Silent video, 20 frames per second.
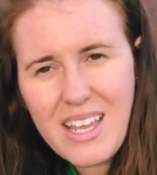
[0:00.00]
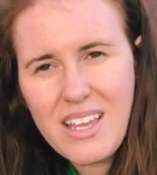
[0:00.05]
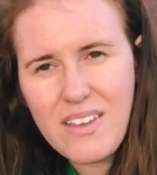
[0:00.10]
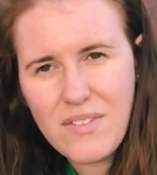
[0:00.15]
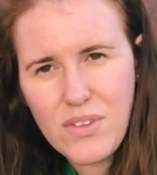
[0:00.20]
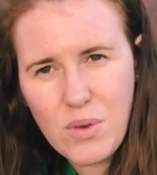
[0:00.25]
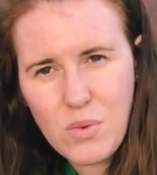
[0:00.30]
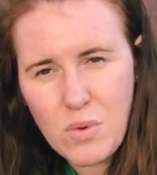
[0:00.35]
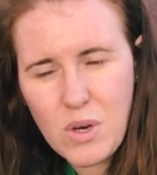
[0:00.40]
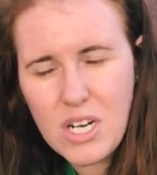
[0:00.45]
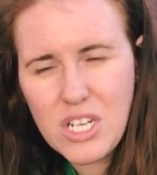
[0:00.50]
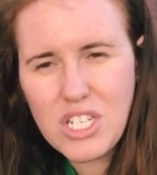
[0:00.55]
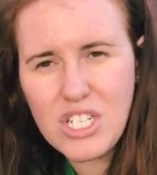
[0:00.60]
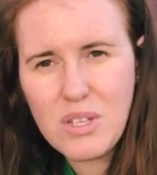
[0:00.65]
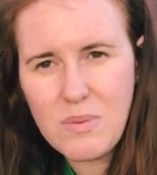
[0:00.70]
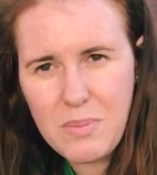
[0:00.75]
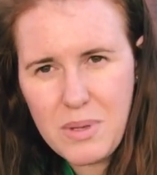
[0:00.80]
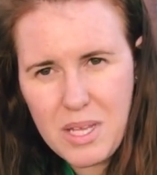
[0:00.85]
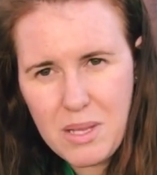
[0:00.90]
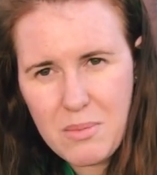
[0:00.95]
if you watch the
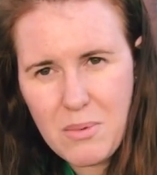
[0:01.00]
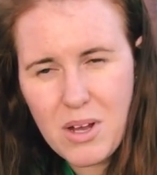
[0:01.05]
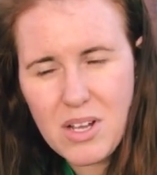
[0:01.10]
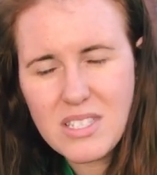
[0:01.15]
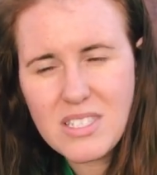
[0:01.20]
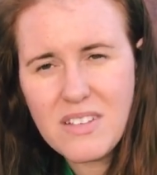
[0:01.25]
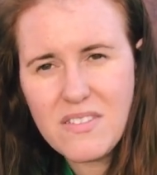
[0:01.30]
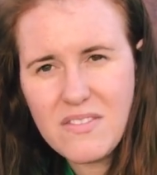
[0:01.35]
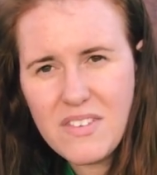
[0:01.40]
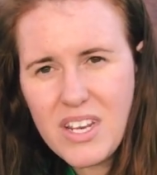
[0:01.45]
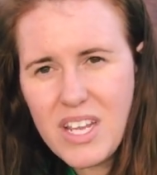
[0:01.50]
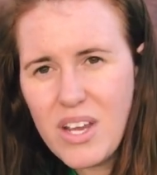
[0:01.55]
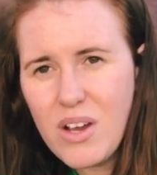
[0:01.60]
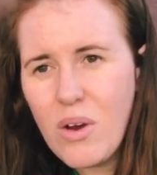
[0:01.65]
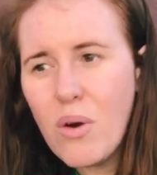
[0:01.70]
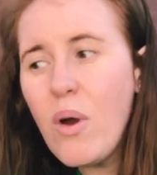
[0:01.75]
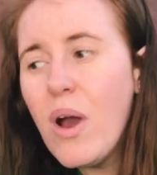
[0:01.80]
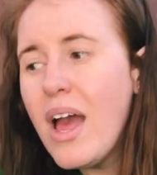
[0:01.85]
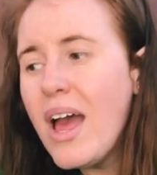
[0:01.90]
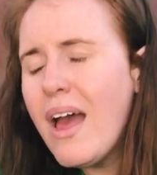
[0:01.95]
peat moss video,